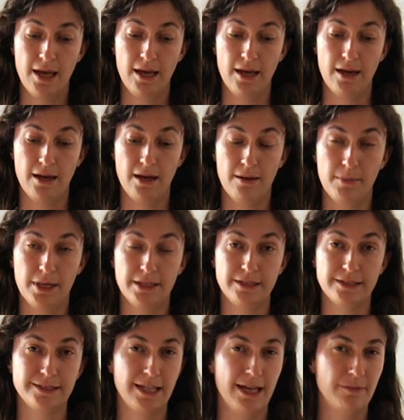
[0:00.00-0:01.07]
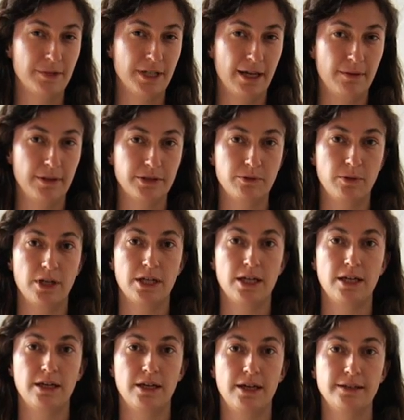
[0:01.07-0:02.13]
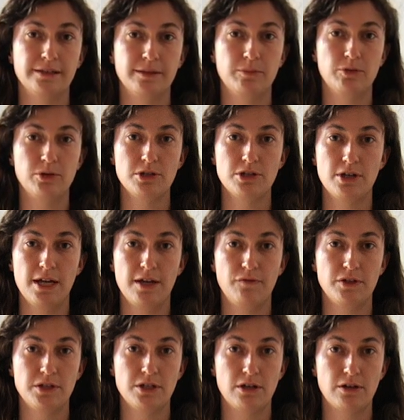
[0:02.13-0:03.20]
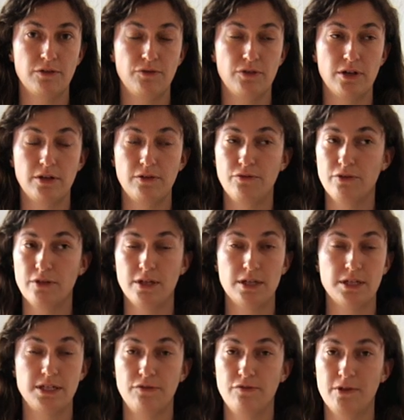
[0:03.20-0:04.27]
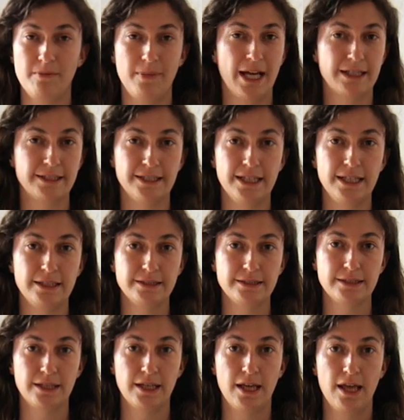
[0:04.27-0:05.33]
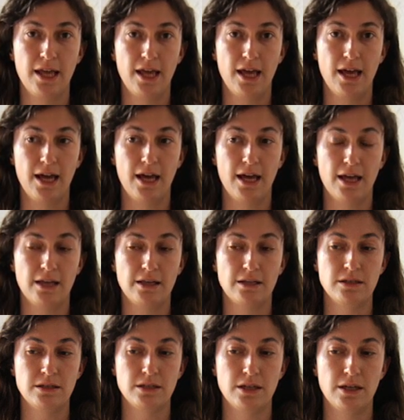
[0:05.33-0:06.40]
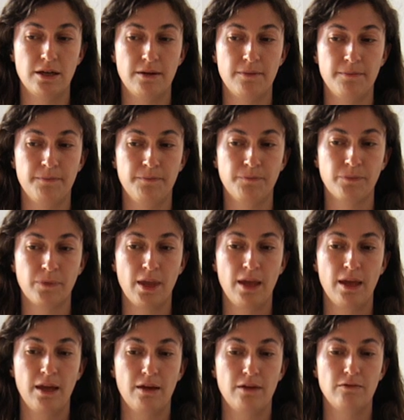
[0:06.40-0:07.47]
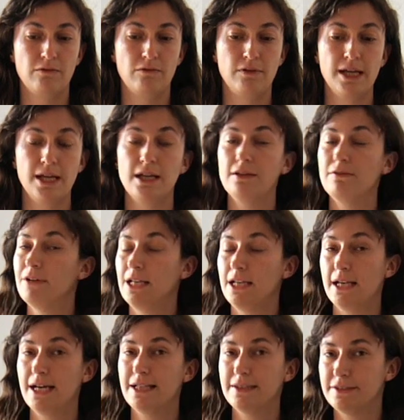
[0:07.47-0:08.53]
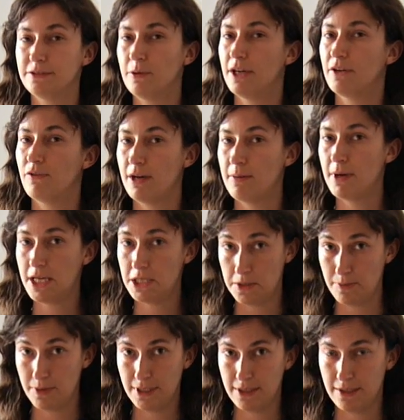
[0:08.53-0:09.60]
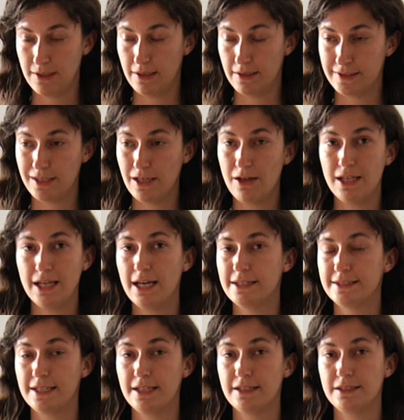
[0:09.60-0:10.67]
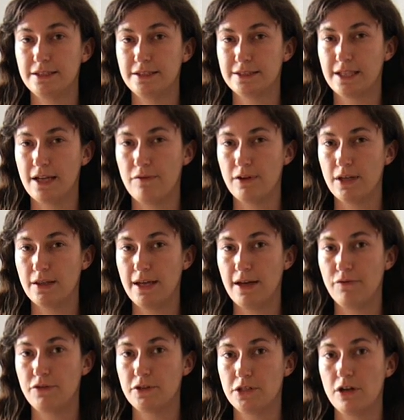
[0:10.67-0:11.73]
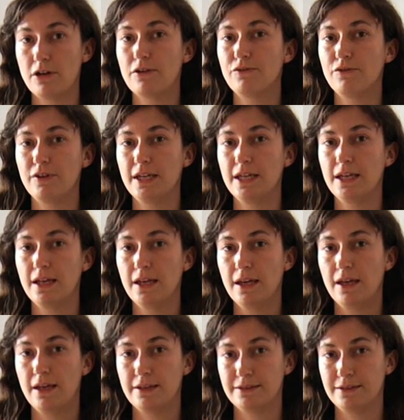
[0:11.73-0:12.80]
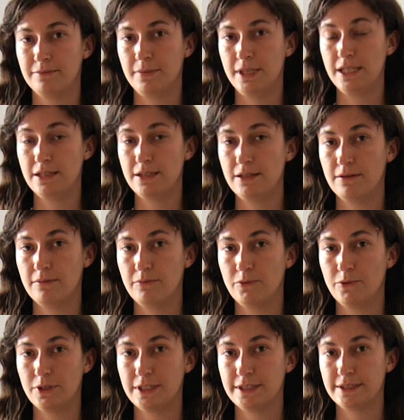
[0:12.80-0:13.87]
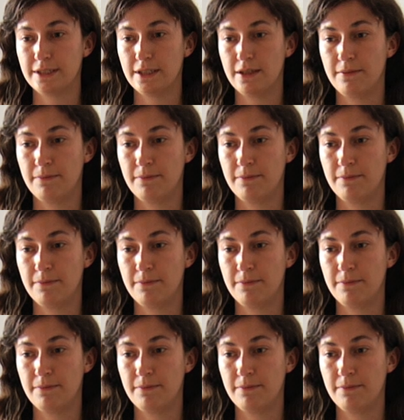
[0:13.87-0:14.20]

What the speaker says: At the same time, I was working as a portrait photographer for different magazines, and really liked this work very much. But slowly I started discovering that photography as a medium was,